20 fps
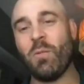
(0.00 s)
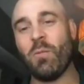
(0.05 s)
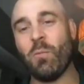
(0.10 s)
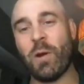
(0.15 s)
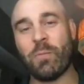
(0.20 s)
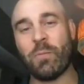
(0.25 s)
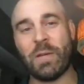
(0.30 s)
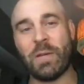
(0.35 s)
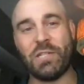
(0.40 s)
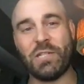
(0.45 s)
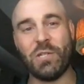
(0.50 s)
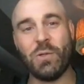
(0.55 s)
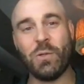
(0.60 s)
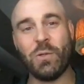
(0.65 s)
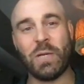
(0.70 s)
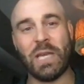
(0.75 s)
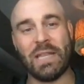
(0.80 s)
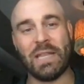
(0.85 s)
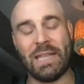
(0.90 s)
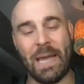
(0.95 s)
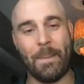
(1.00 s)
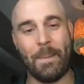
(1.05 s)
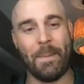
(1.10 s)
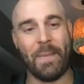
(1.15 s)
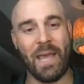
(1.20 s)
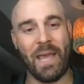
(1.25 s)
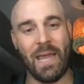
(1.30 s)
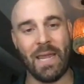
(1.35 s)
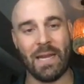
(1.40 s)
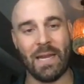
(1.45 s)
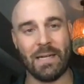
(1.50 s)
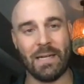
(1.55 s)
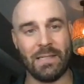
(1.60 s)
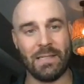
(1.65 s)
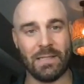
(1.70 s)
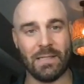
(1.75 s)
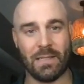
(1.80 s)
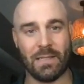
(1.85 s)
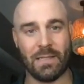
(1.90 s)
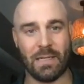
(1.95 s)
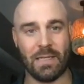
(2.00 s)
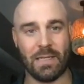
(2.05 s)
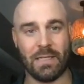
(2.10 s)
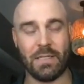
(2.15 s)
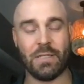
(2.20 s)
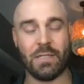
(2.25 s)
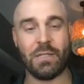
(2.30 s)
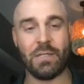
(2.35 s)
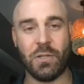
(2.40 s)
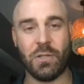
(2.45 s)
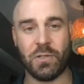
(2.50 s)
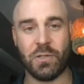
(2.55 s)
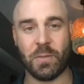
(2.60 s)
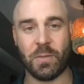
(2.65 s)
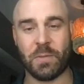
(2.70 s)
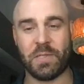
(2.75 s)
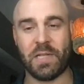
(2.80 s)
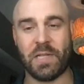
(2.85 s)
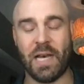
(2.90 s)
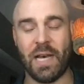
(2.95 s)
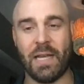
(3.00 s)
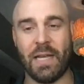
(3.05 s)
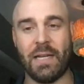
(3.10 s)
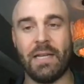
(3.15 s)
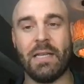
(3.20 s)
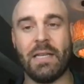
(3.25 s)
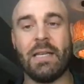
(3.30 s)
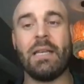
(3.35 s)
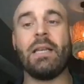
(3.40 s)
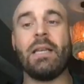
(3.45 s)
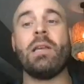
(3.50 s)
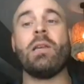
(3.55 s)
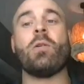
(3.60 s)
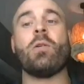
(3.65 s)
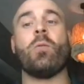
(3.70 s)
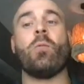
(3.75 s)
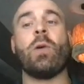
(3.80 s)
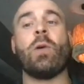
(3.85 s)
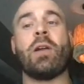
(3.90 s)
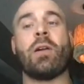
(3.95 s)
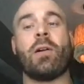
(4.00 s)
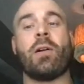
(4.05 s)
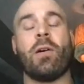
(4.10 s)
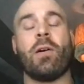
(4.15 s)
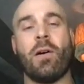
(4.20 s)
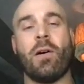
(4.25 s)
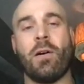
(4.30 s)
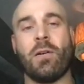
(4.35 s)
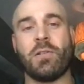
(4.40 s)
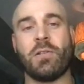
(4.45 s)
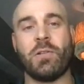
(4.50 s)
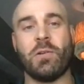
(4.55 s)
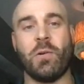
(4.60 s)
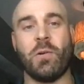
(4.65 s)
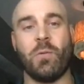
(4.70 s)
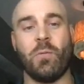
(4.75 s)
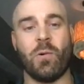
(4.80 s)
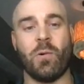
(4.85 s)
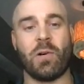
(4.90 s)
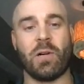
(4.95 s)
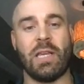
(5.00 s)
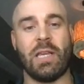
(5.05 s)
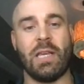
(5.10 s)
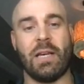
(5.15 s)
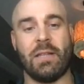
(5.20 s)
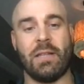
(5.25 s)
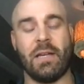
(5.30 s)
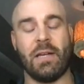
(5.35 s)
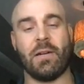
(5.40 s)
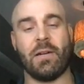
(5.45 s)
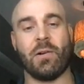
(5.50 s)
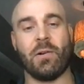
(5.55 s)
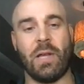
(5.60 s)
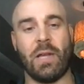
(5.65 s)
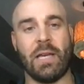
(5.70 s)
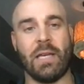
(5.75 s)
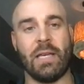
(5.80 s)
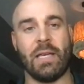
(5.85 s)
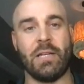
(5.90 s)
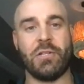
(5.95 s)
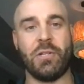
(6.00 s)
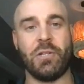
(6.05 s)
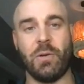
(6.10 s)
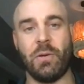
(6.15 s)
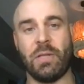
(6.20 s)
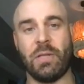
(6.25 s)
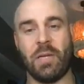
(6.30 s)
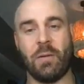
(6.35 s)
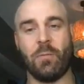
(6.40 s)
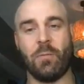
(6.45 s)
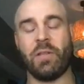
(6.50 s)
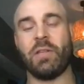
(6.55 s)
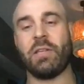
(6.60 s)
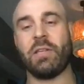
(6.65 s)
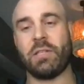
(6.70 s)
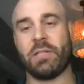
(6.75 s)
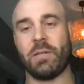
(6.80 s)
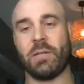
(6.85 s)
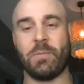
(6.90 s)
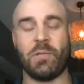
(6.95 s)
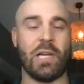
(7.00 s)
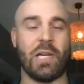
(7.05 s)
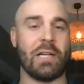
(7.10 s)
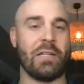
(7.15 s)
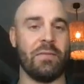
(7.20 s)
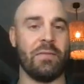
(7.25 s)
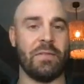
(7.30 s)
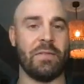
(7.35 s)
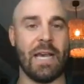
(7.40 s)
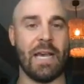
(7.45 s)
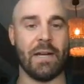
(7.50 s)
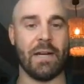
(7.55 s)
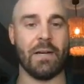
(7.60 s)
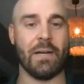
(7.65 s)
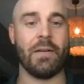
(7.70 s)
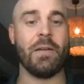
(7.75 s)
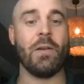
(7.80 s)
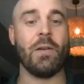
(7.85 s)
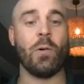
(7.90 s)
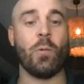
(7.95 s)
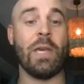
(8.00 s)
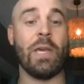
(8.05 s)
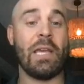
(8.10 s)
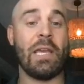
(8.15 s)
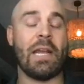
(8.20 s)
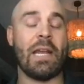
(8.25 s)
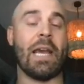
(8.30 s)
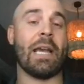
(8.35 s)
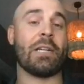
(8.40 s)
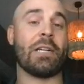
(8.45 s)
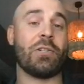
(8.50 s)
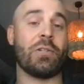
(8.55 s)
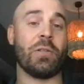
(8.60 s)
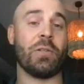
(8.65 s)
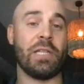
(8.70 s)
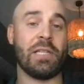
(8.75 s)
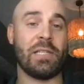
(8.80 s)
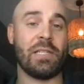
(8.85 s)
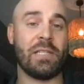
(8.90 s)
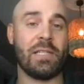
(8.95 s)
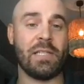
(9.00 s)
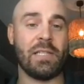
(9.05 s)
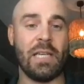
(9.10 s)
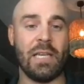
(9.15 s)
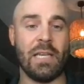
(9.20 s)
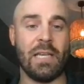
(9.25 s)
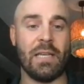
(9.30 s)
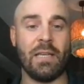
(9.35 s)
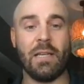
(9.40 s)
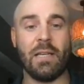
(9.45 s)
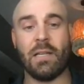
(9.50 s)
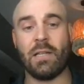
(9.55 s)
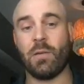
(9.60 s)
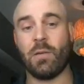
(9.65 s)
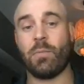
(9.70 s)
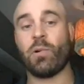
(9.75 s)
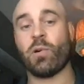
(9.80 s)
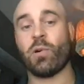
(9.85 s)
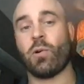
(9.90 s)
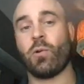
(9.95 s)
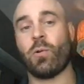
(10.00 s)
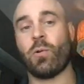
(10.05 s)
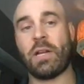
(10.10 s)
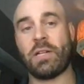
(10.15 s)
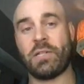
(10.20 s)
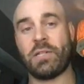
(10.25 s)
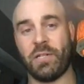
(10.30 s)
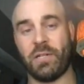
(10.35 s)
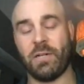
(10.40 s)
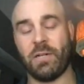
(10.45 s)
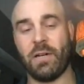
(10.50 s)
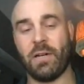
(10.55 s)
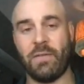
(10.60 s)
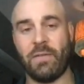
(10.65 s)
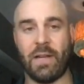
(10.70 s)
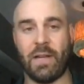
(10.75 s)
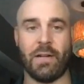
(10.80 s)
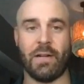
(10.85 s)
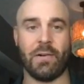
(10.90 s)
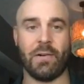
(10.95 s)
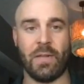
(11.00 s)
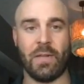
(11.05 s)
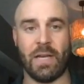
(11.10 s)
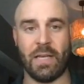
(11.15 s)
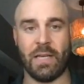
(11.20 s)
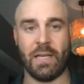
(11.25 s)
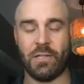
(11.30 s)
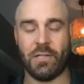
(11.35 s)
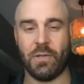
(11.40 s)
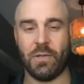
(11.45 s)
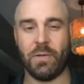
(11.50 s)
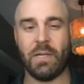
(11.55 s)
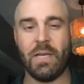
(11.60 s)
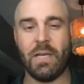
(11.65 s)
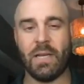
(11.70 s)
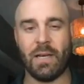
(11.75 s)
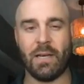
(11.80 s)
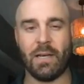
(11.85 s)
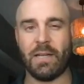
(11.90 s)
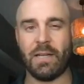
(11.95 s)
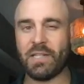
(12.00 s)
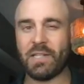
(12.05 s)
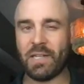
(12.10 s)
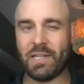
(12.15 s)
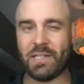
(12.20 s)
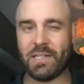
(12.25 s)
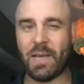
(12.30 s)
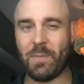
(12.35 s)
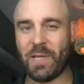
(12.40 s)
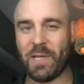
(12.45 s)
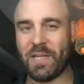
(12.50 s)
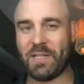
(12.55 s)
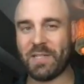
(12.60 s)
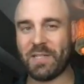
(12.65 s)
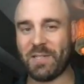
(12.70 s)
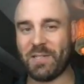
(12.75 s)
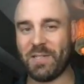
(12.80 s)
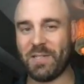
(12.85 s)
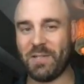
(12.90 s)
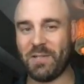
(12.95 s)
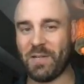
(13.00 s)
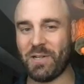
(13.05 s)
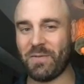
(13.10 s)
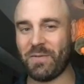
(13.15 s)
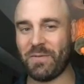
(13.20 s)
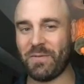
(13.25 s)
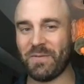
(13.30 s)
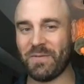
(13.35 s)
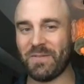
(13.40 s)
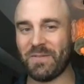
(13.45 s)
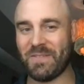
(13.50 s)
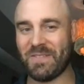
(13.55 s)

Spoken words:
When we do get that pain to subside, we are also working on the underlying issue. And then with this objective data, we can actually see the progression of that underlying issue. Is that making sense to you, Jeff?